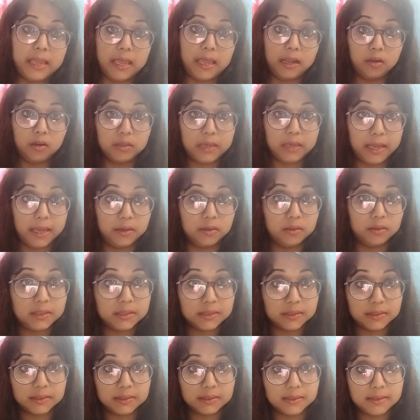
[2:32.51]

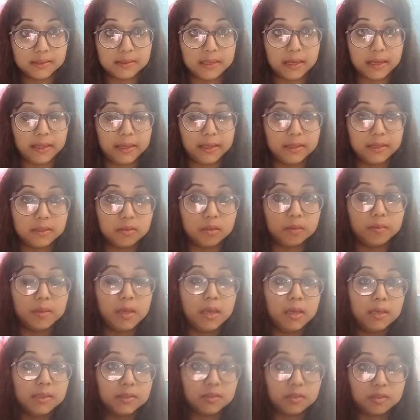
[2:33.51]
Adolescence is the age of
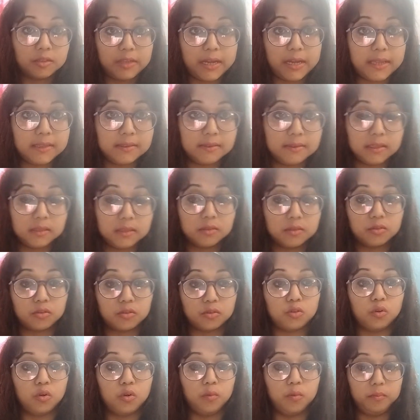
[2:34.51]
stress and
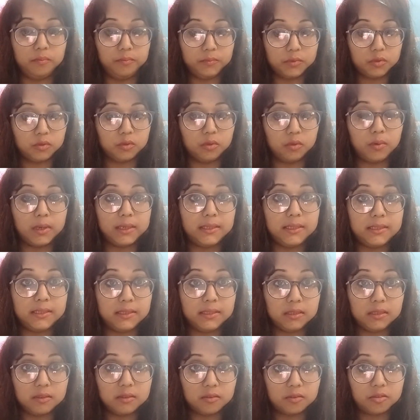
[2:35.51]
storm. So what is
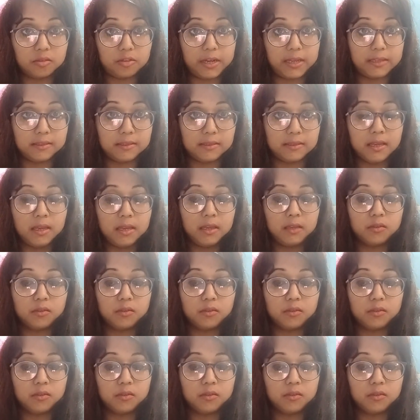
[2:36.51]
in stress?